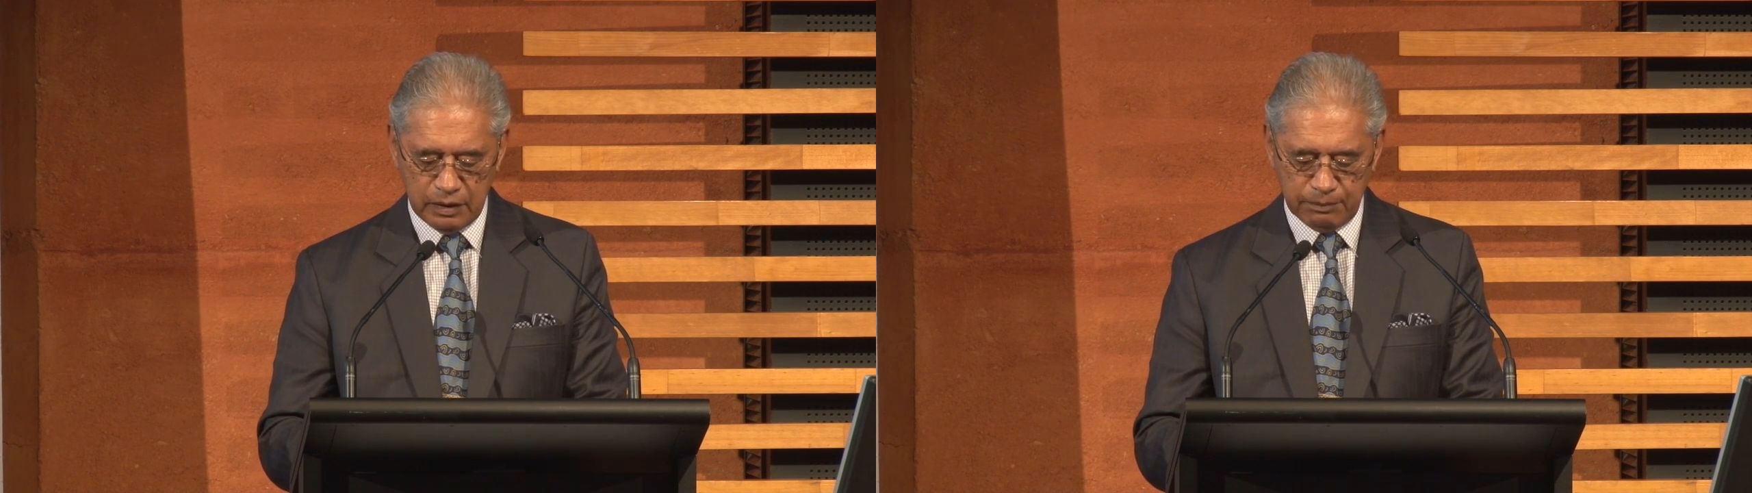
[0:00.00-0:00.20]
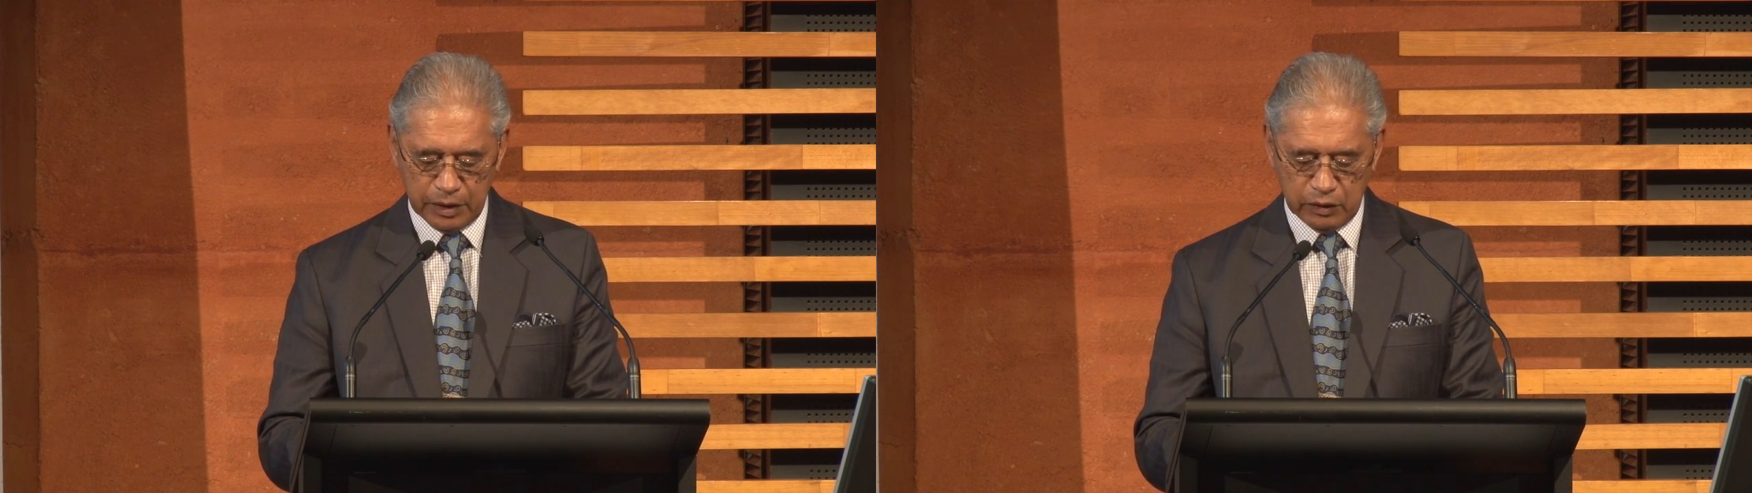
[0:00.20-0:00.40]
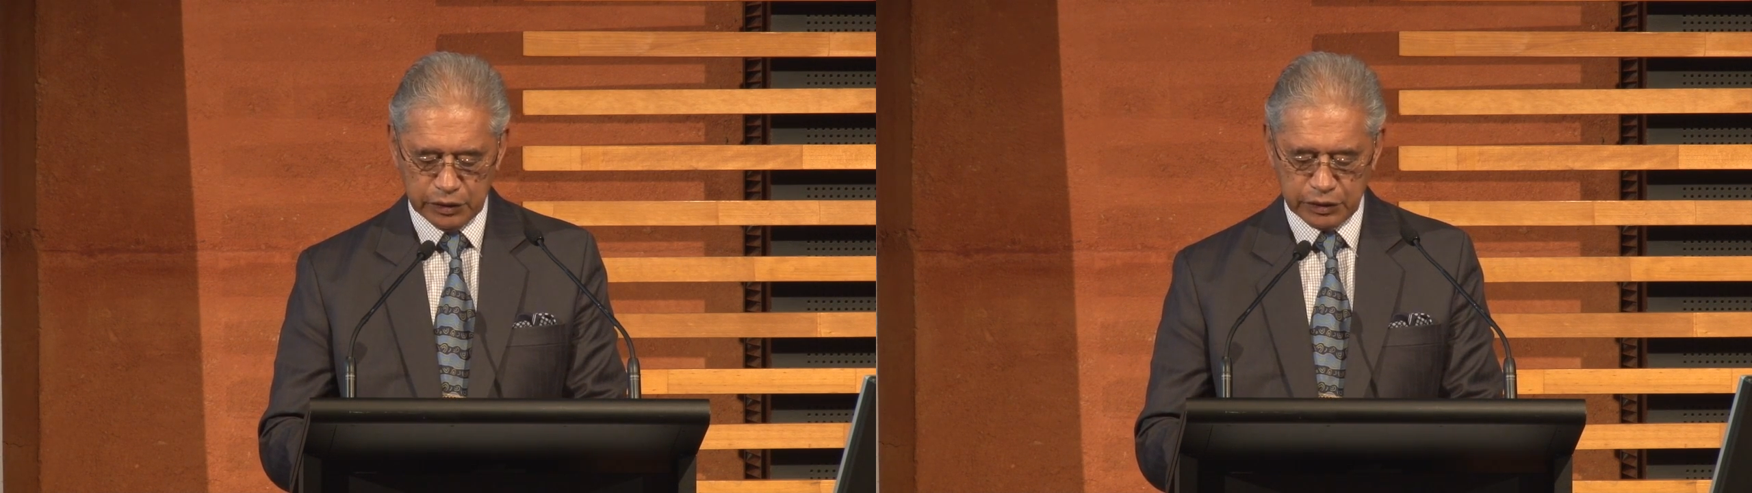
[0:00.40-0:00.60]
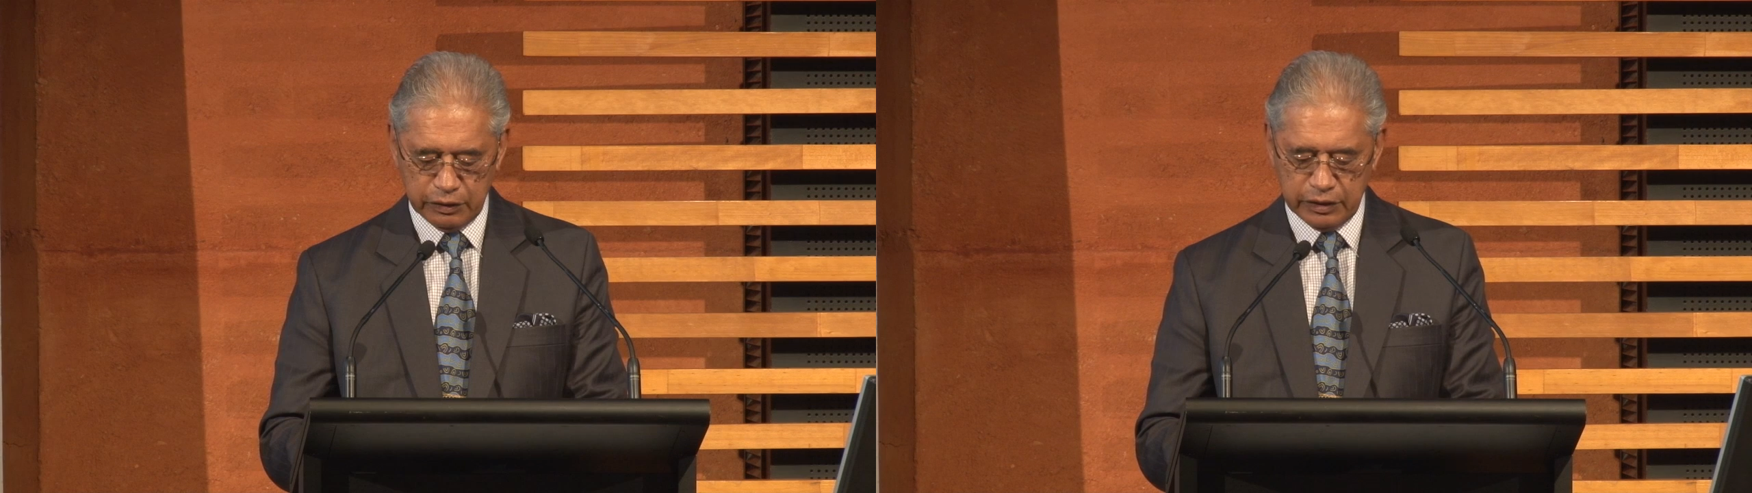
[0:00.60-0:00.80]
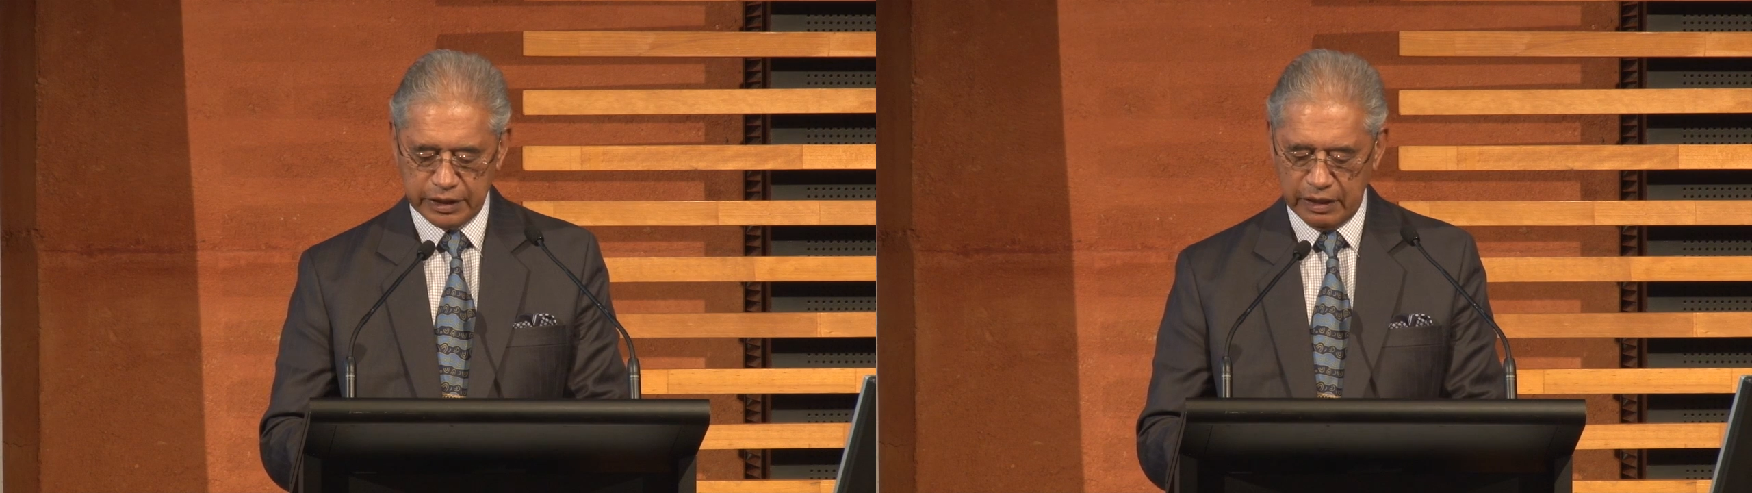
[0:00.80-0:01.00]
but
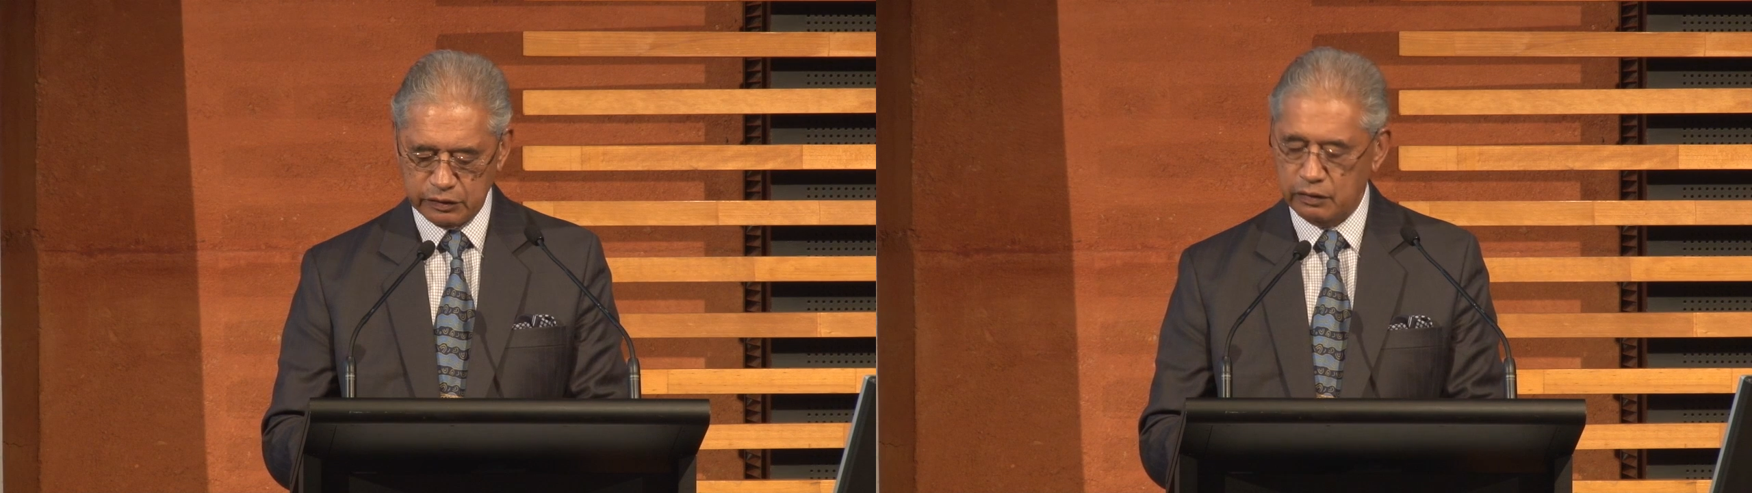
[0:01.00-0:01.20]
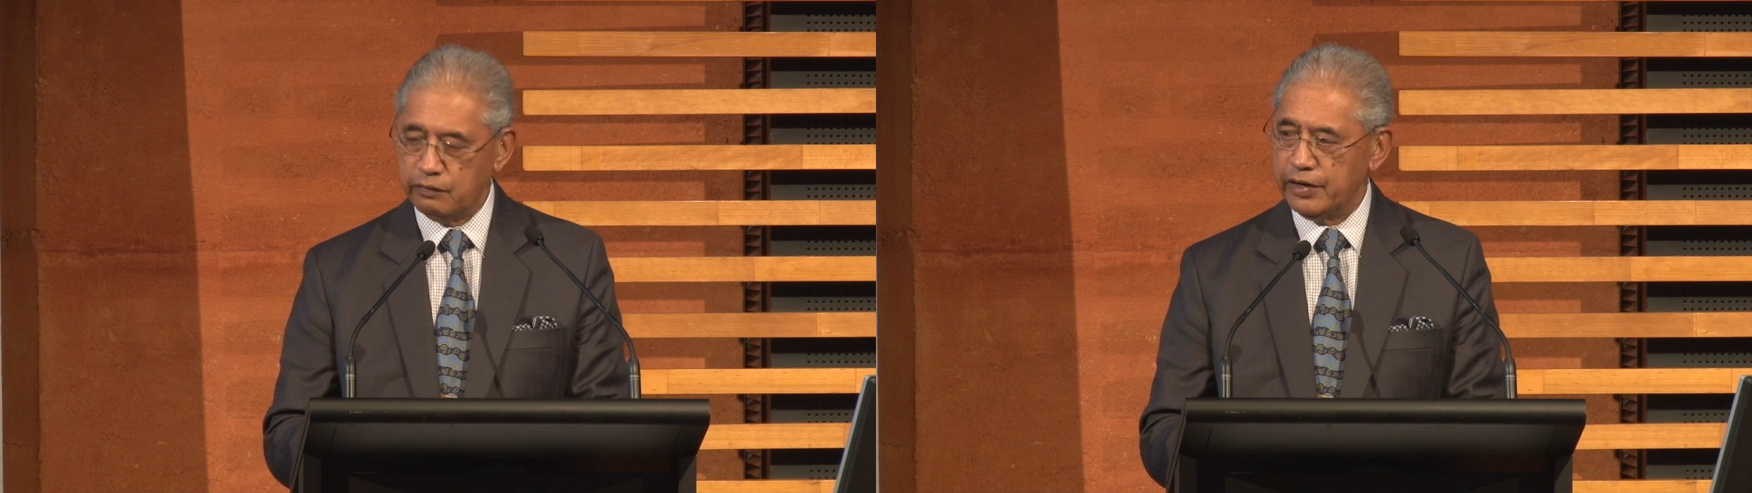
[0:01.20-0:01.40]
also the cultural